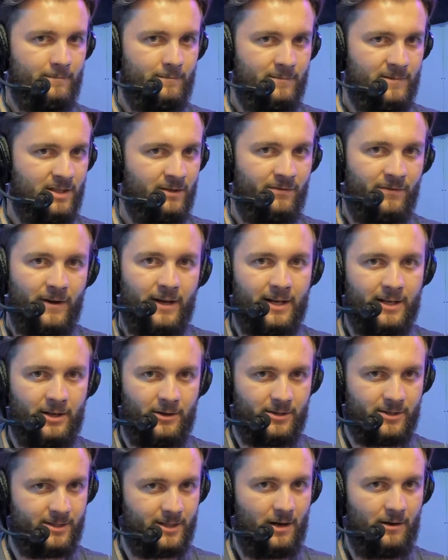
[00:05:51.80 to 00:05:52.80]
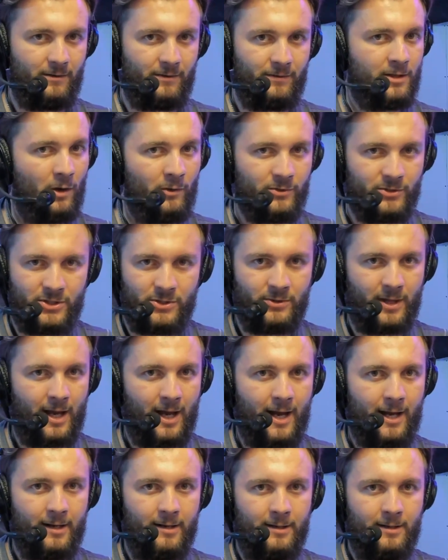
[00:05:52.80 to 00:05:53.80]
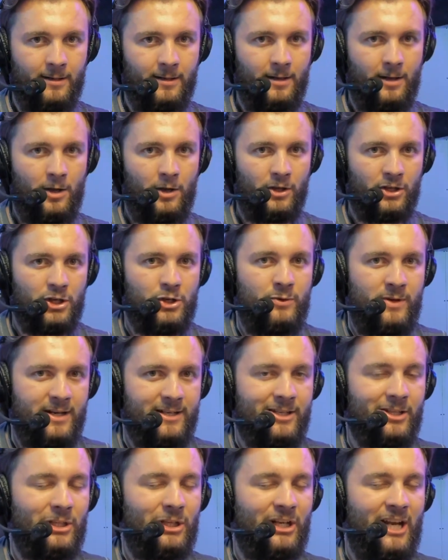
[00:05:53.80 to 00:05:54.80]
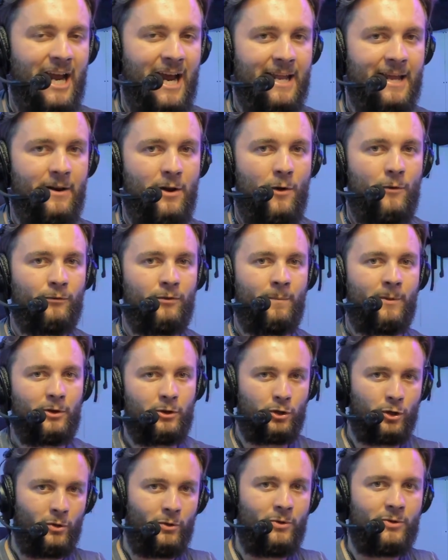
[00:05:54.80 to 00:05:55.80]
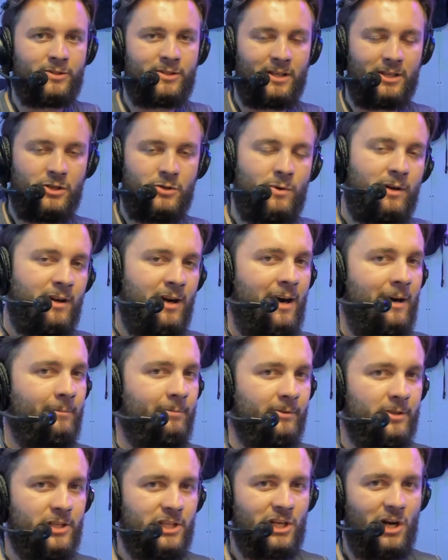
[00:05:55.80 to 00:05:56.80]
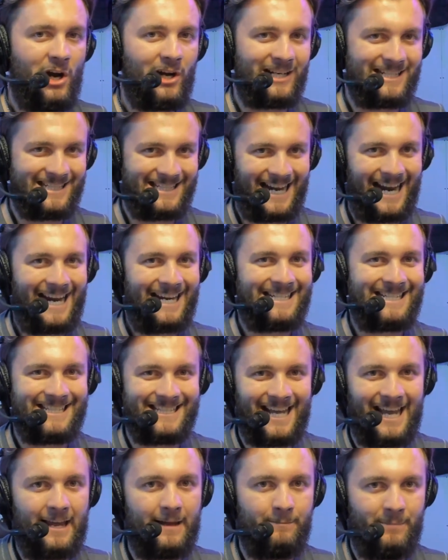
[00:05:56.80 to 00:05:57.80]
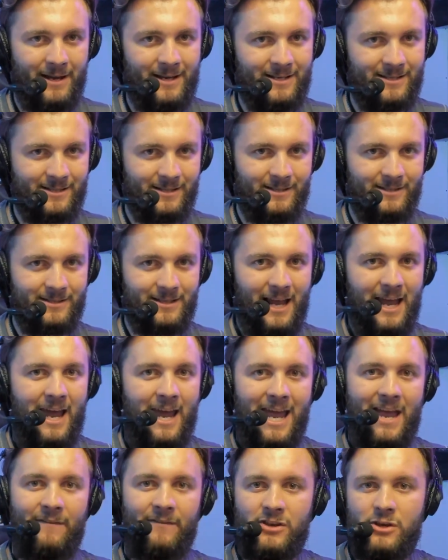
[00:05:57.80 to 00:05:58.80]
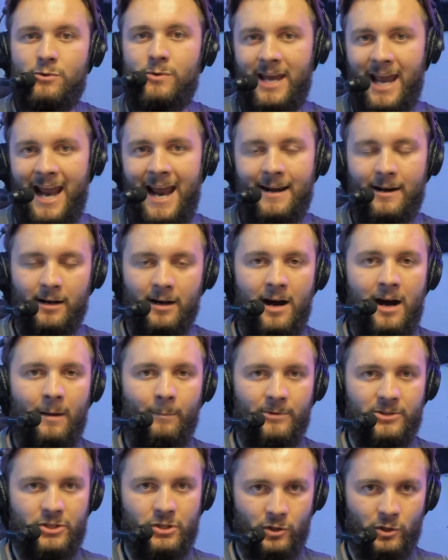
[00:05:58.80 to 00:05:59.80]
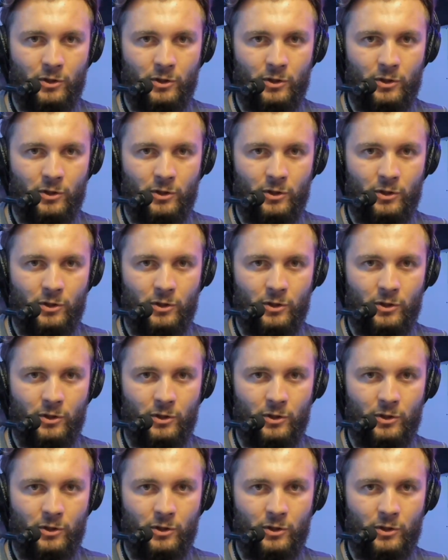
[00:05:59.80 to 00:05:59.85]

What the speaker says: defeating yourself. Don't do that. You need to look at it from the goals that you accomplish on a day-to-day basis. If you can't accomplish your